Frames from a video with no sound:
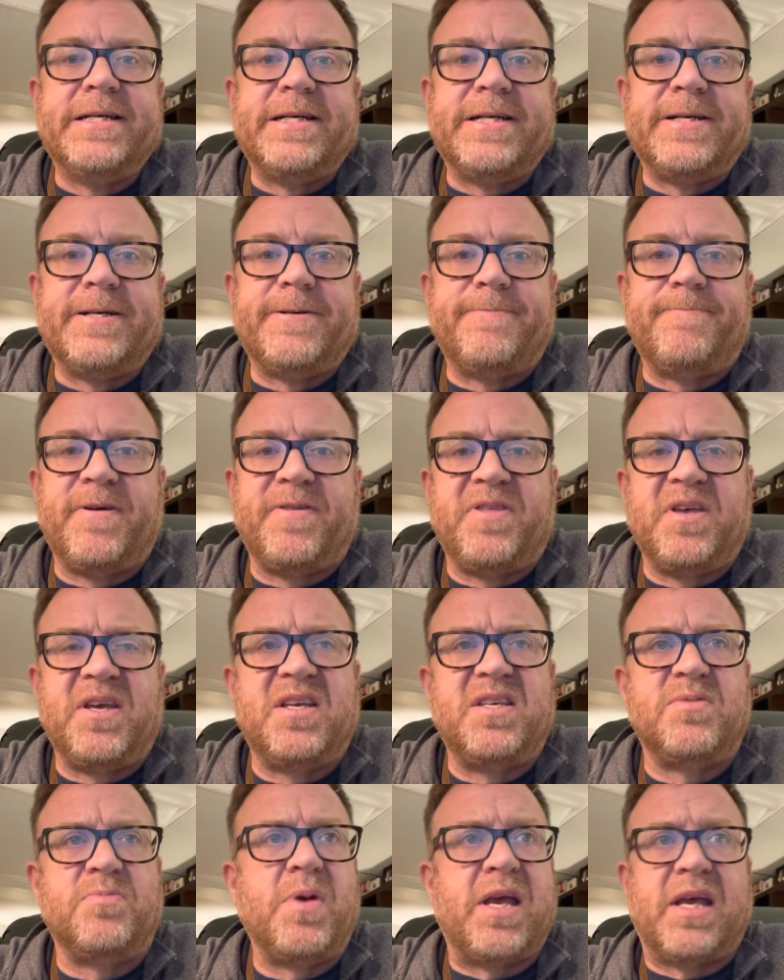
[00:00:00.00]
Um, I think
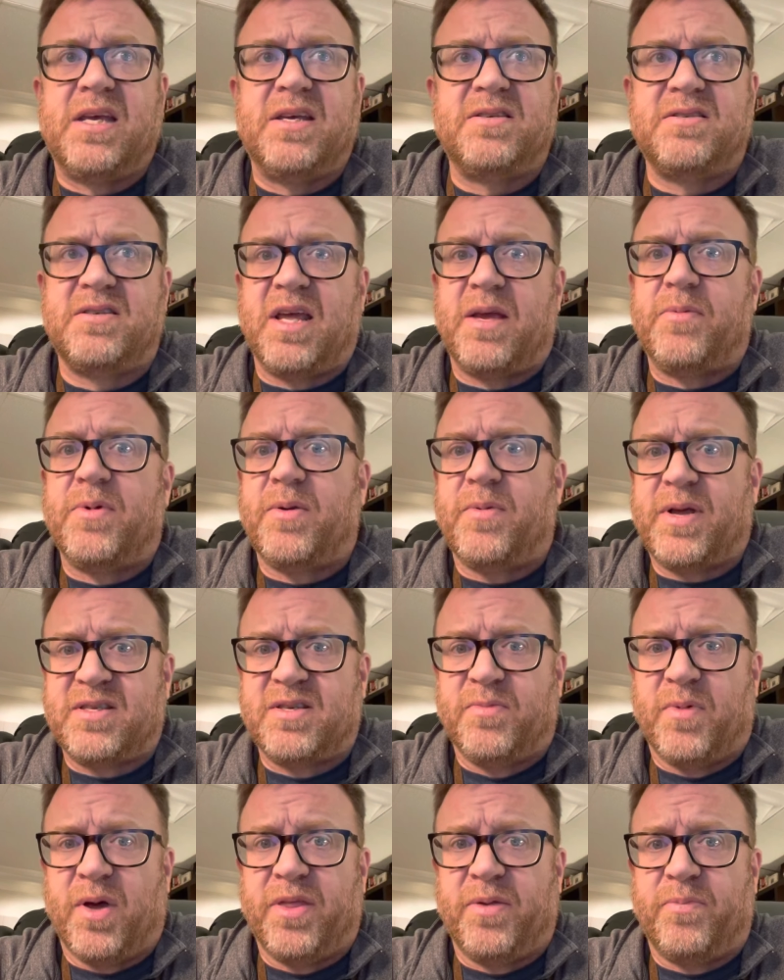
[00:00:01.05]
he's making a statement about
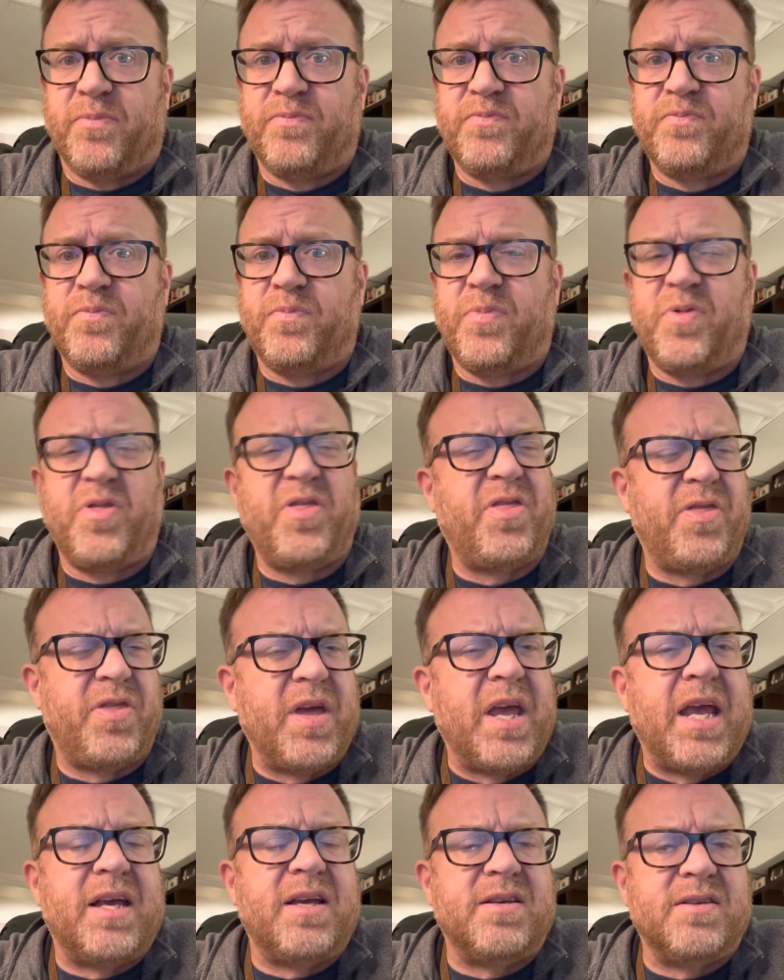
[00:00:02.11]
some other
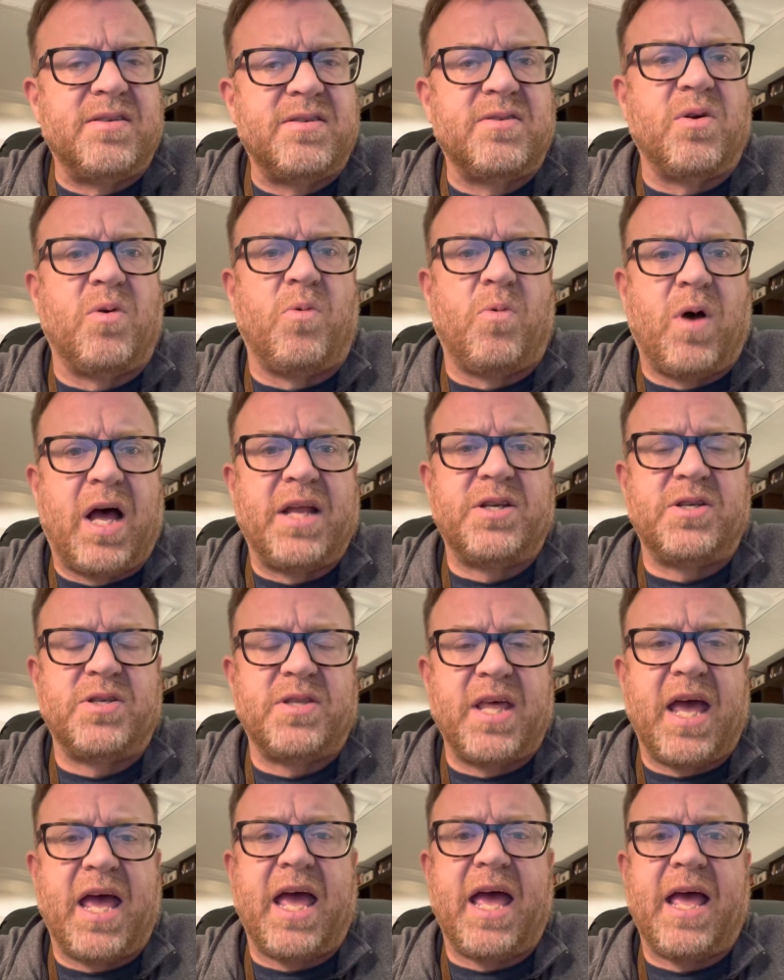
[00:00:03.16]
things. So watch
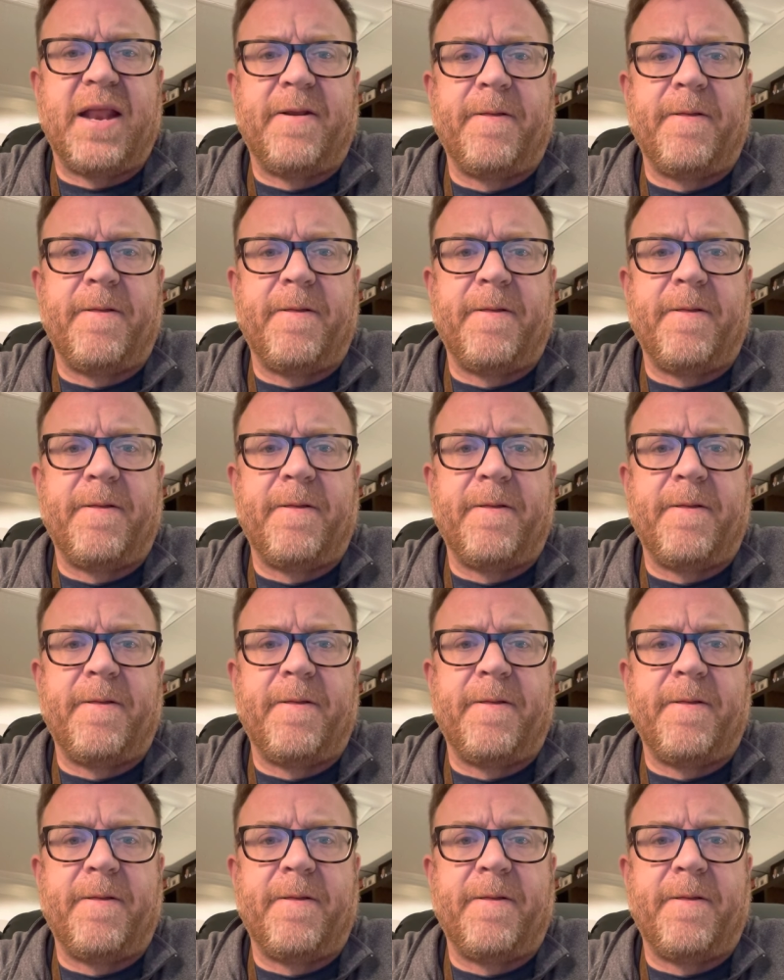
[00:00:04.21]
that.